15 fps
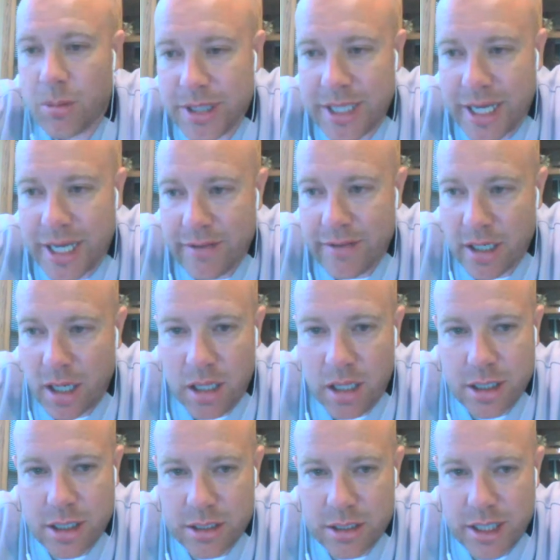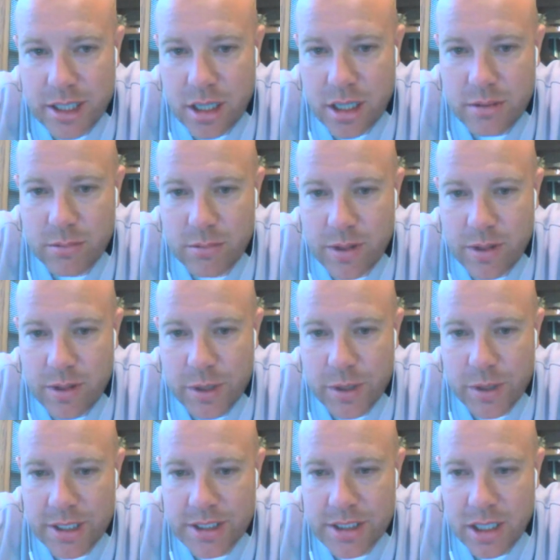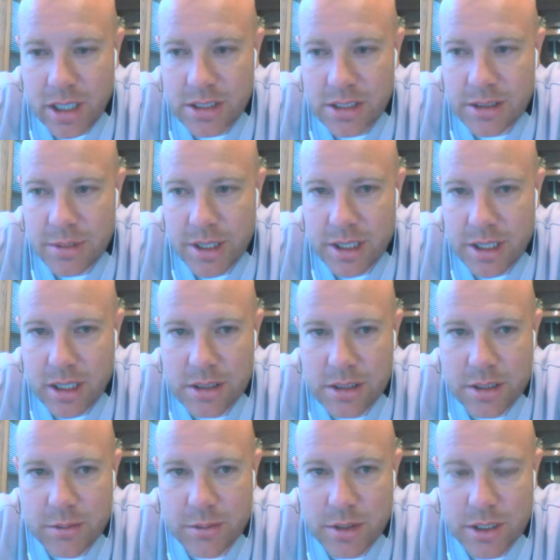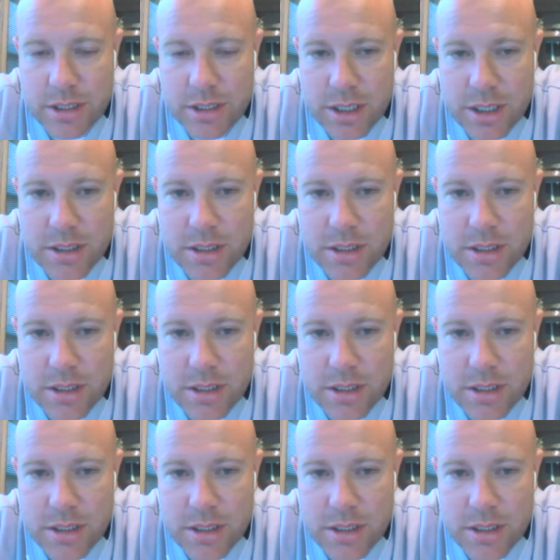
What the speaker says: put that, and then I'll likely this time I'll submit it. I'll see what it says.